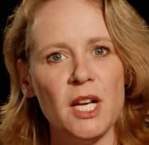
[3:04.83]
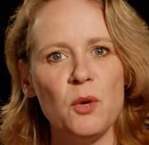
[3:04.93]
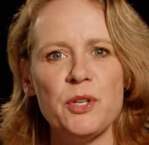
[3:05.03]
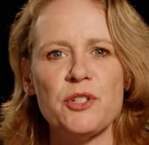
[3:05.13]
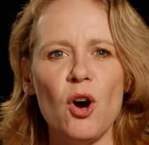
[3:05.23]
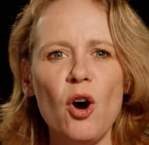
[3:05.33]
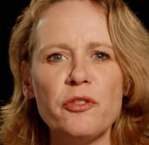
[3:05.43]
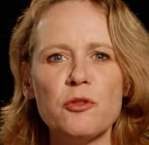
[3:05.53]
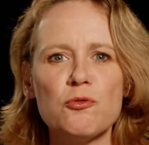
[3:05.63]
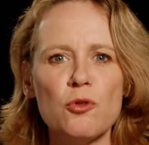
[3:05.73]
which are
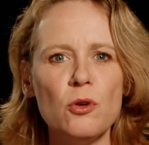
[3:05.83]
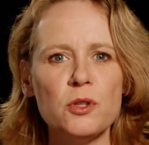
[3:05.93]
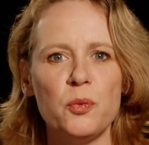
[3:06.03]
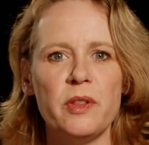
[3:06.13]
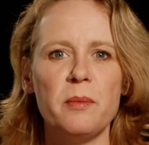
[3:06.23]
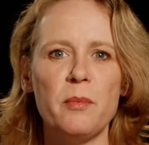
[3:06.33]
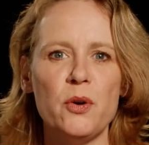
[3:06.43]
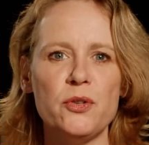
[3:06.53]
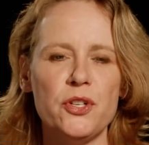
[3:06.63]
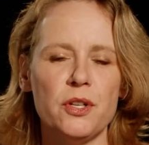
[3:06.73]
often wrought with
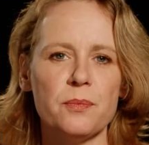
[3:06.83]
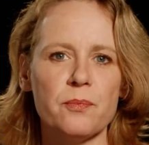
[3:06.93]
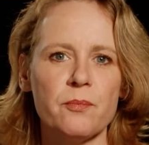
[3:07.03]
emotion.